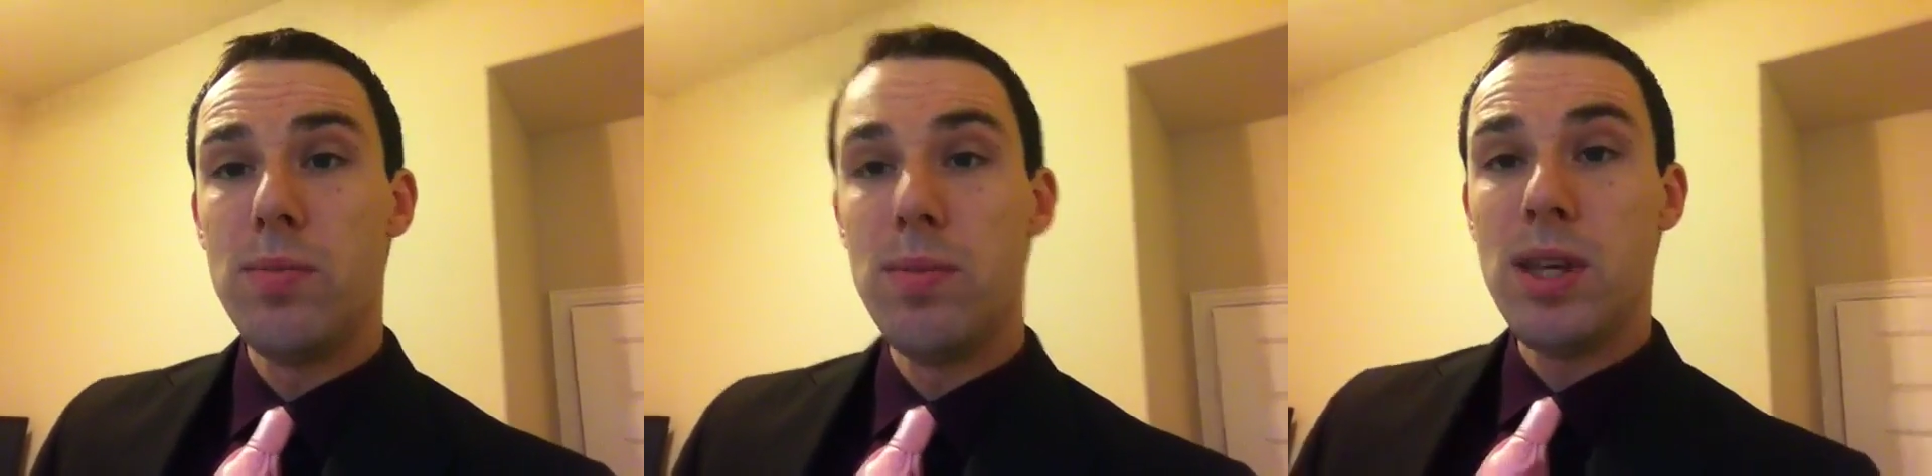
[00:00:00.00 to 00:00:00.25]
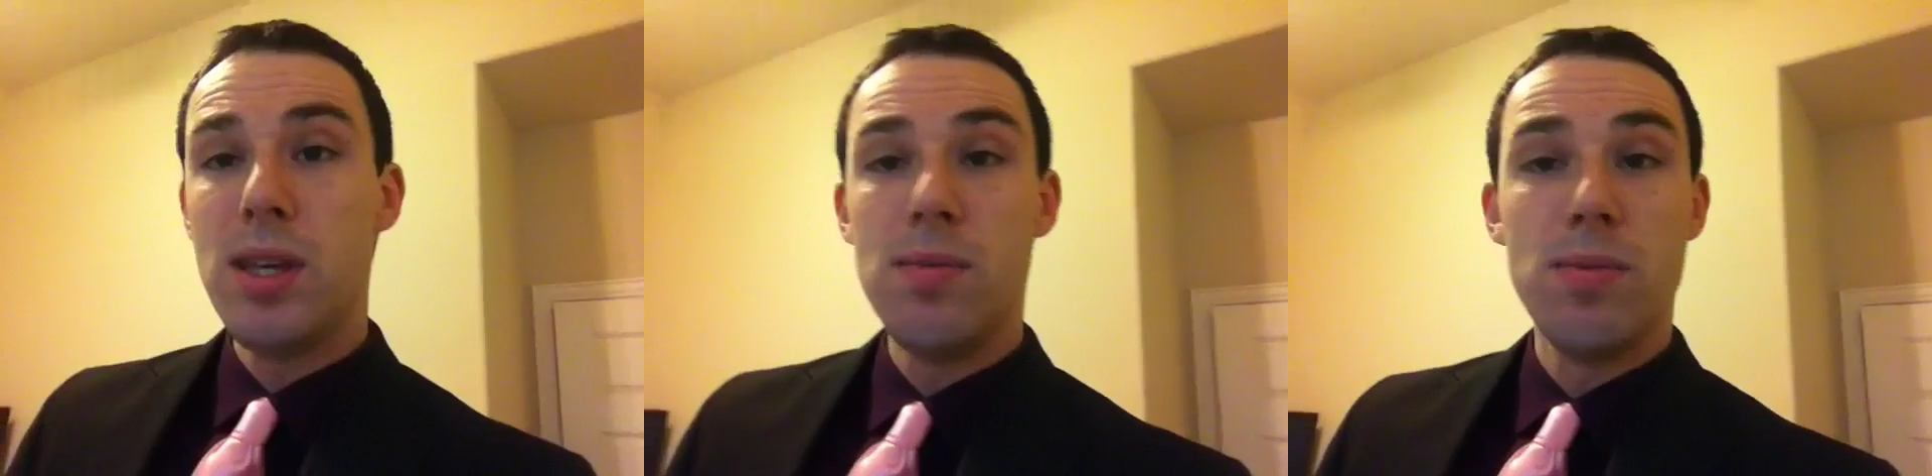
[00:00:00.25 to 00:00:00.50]

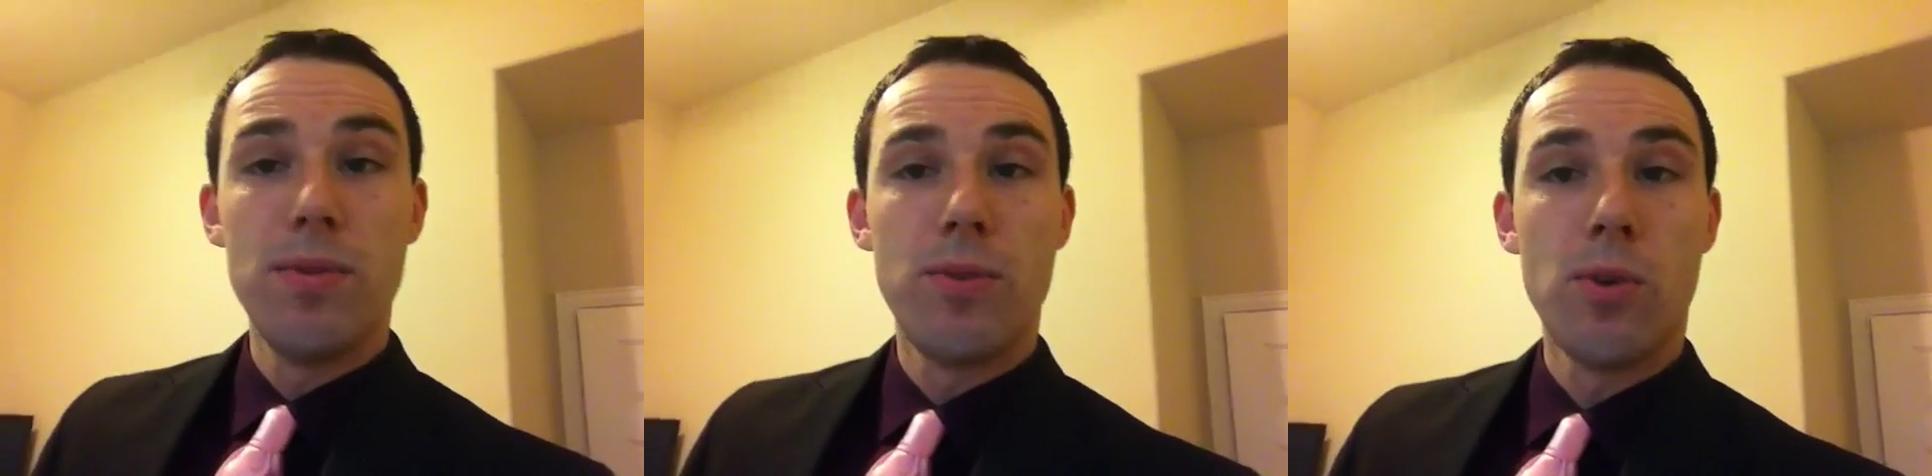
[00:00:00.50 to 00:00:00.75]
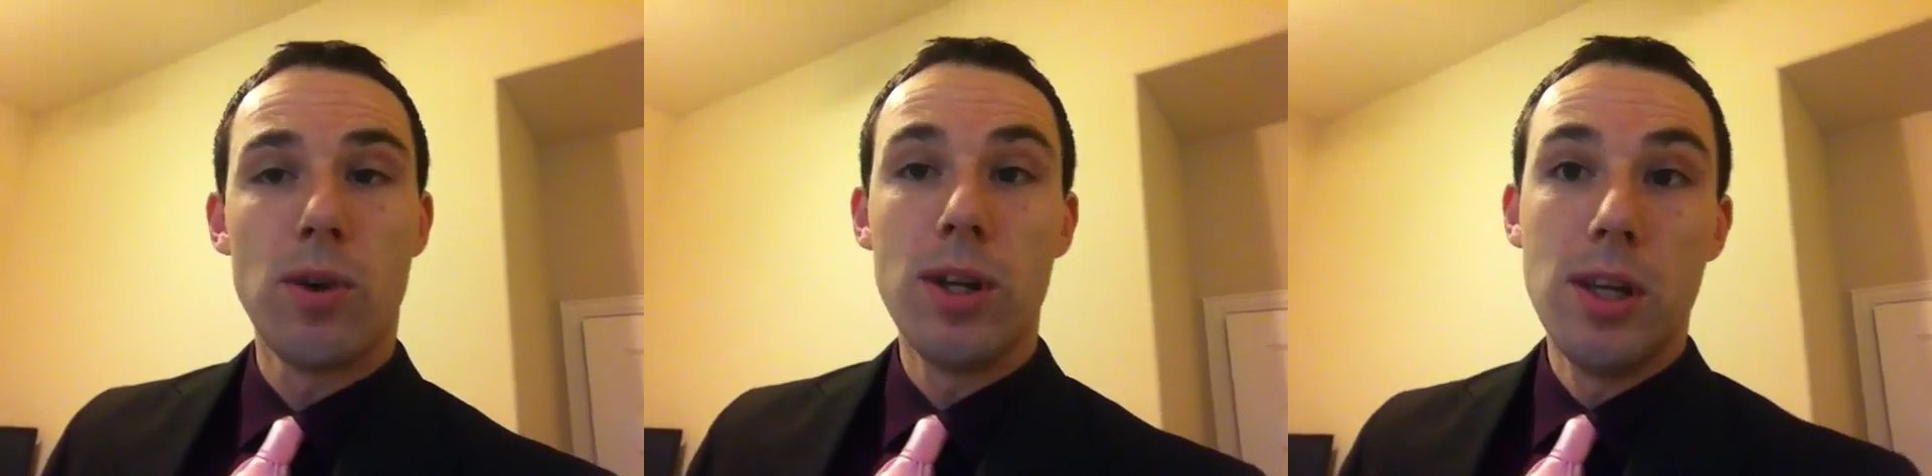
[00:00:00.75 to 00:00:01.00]
Me
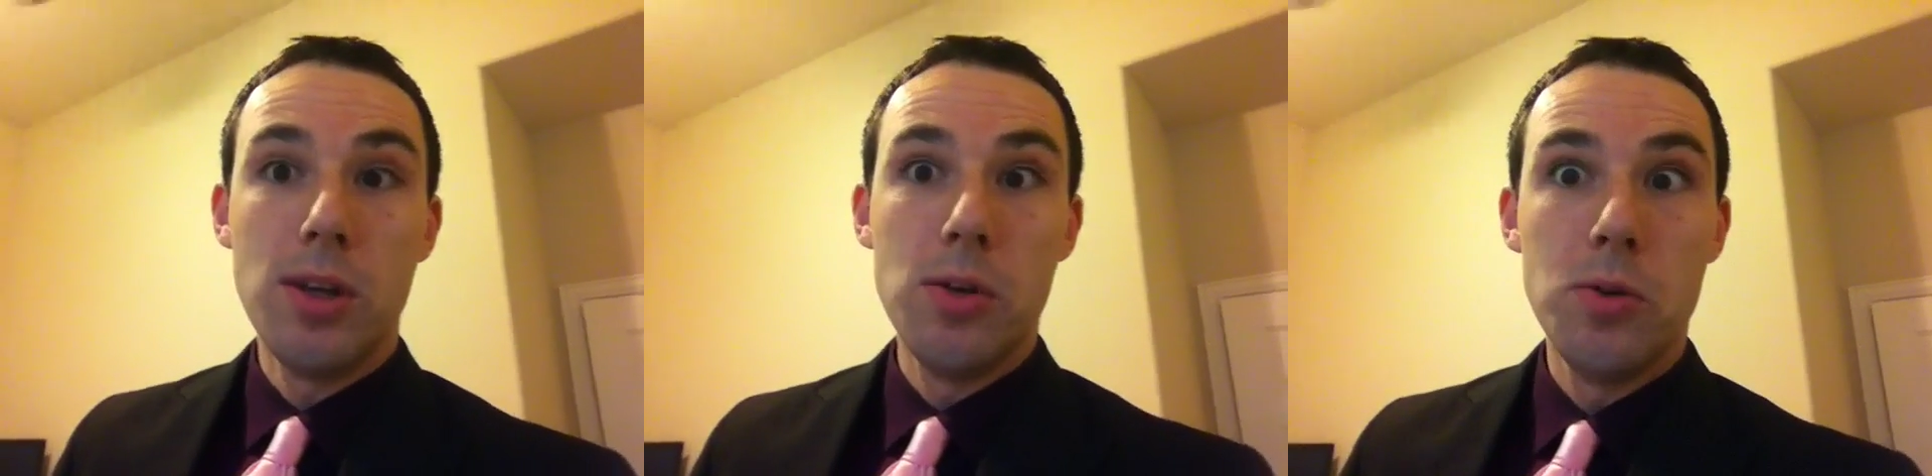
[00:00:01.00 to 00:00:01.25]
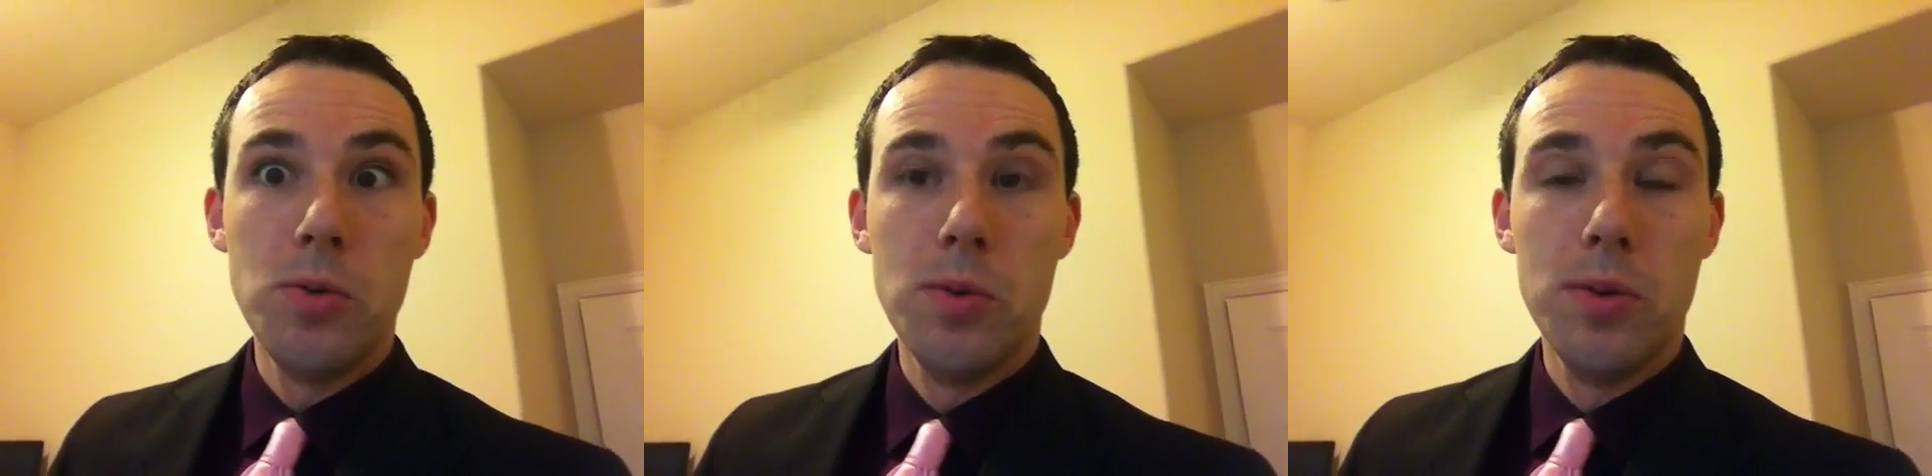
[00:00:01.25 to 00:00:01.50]
Before
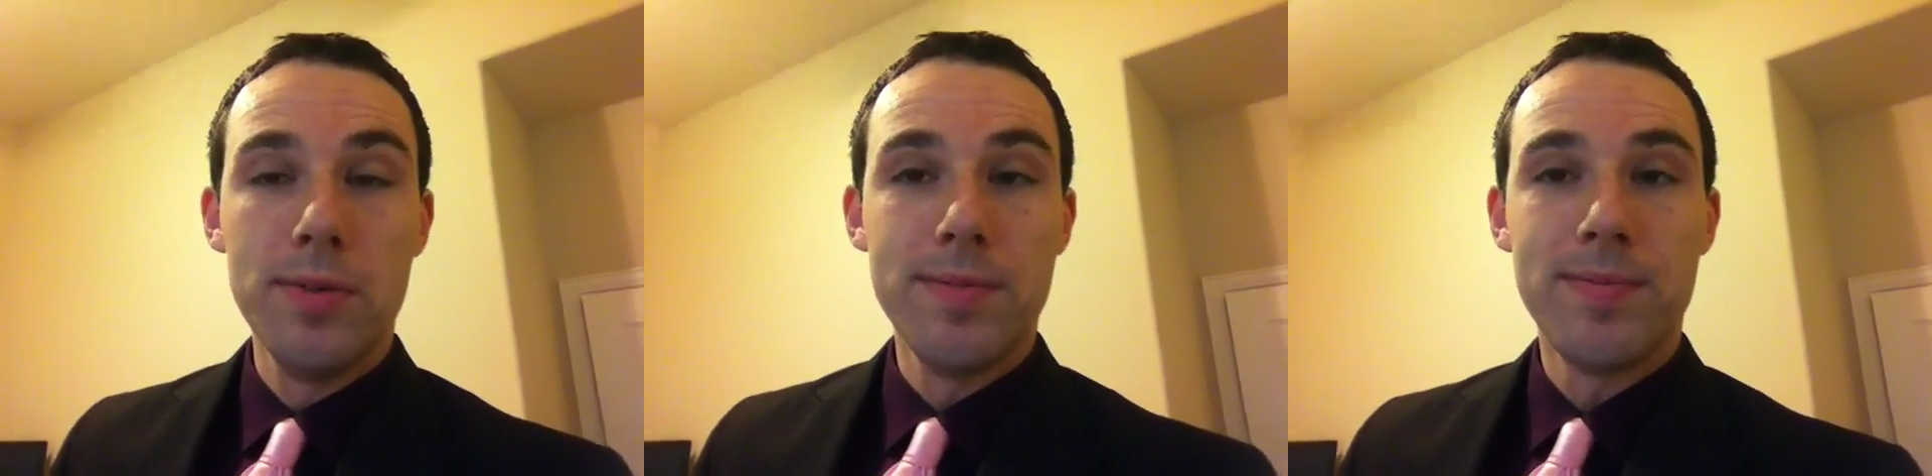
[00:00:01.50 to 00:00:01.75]
You.